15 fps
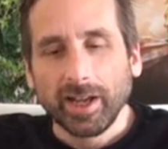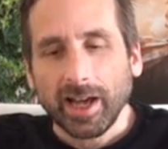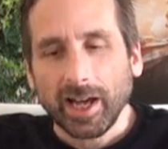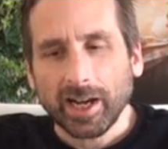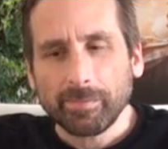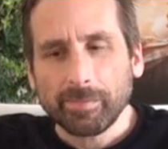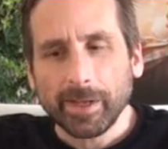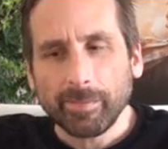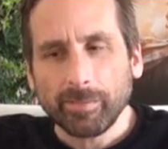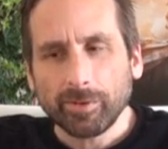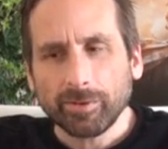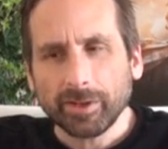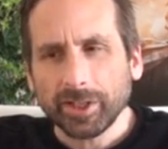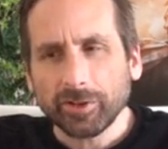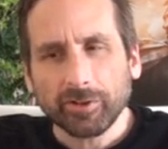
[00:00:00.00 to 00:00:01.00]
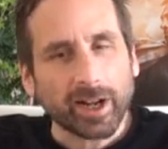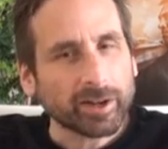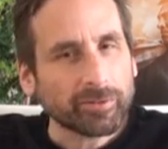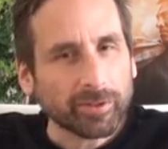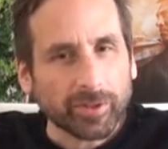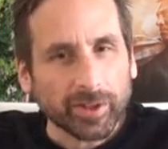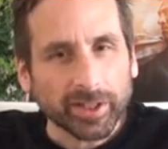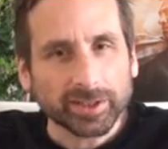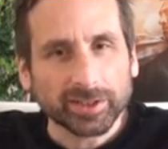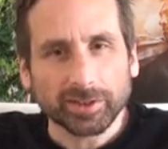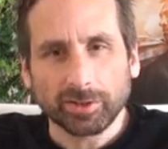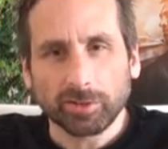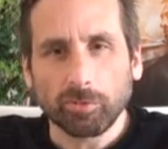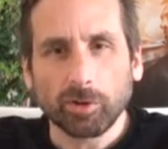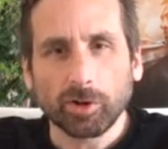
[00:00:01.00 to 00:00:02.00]
How do people interact with things
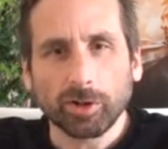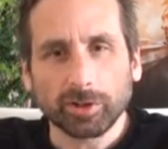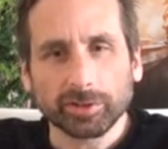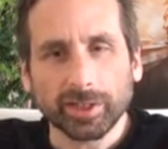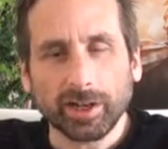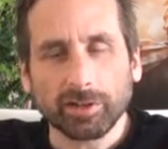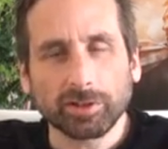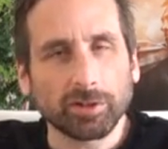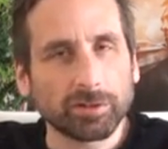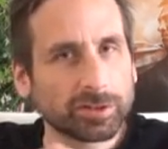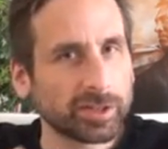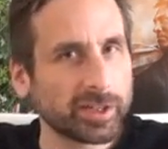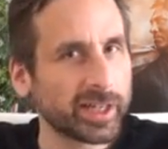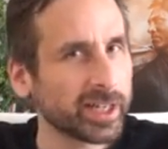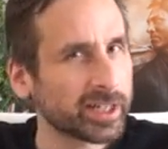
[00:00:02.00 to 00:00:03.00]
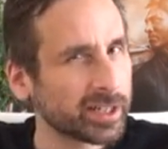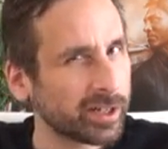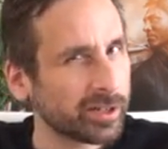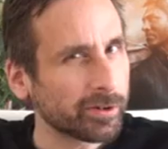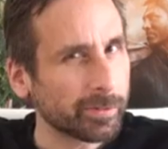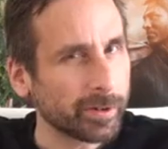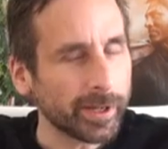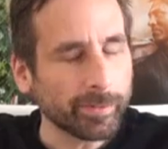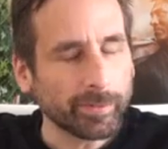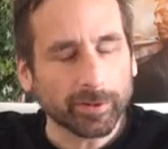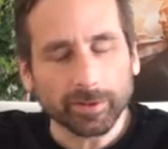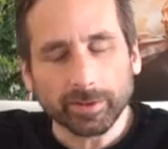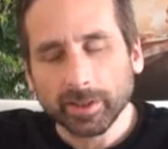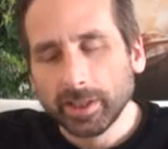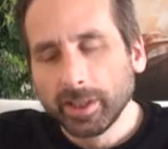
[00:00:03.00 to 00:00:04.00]
in the world? How close do they get to other
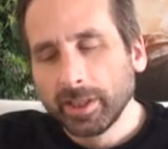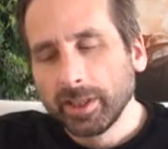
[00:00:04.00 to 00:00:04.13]
people?